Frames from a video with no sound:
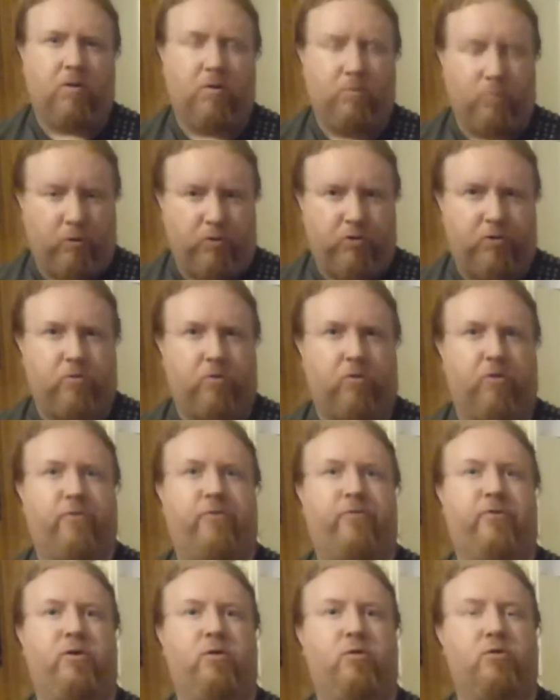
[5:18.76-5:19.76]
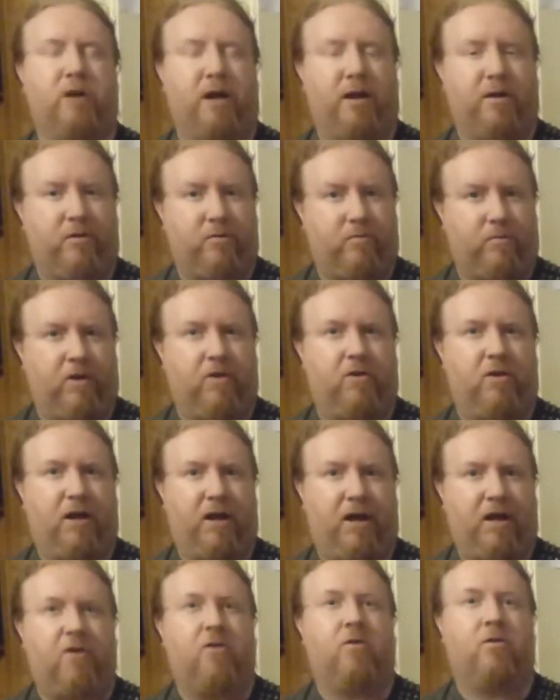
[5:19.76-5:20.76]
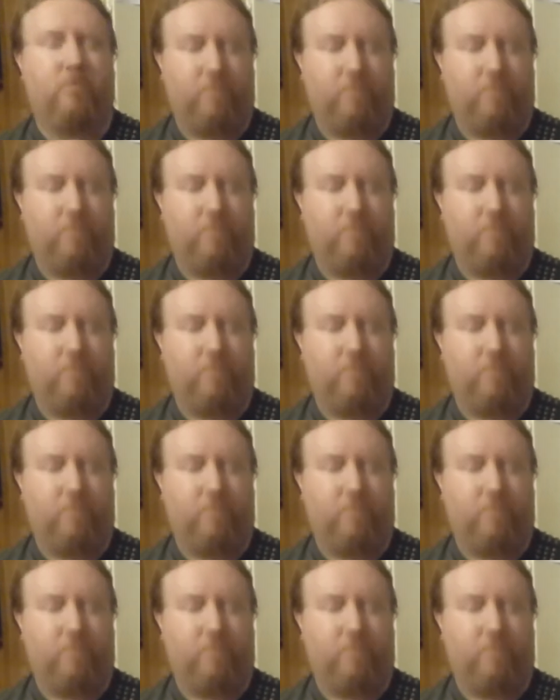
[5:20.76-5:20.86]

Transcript: Once you've got the feel down in your head.